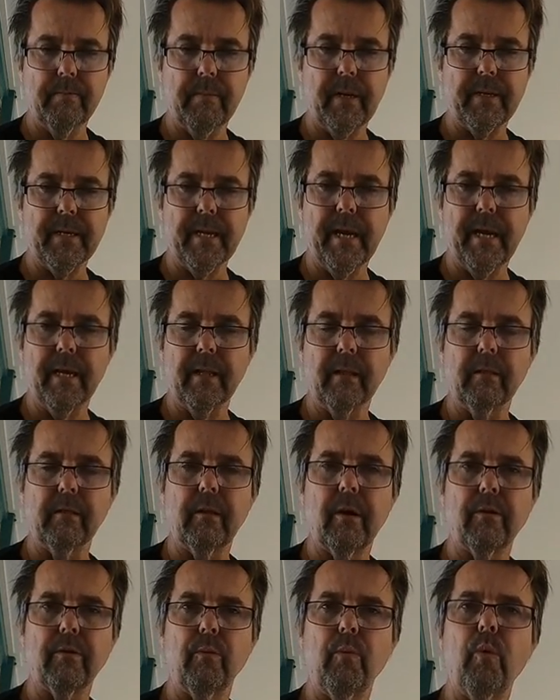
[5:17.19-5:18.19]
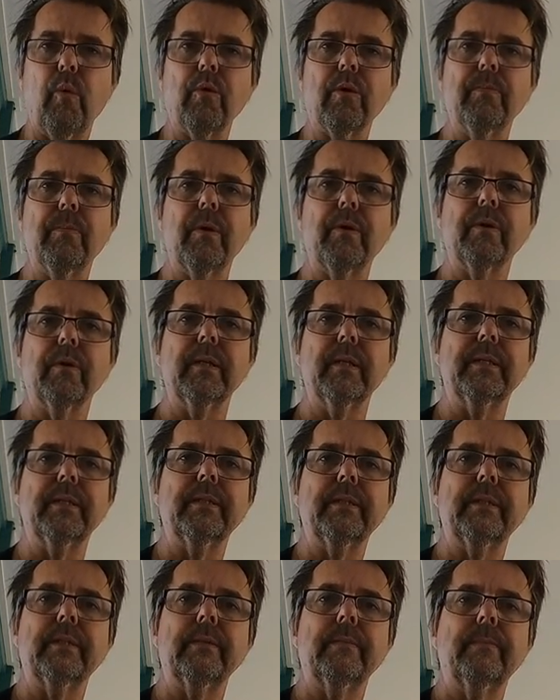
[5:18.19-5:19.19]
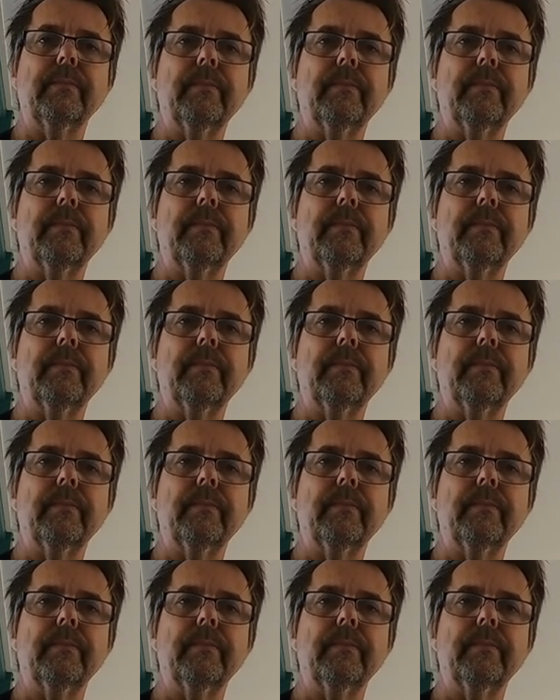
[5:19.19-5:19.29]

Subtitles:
But yeah, a lot of water bottle lids.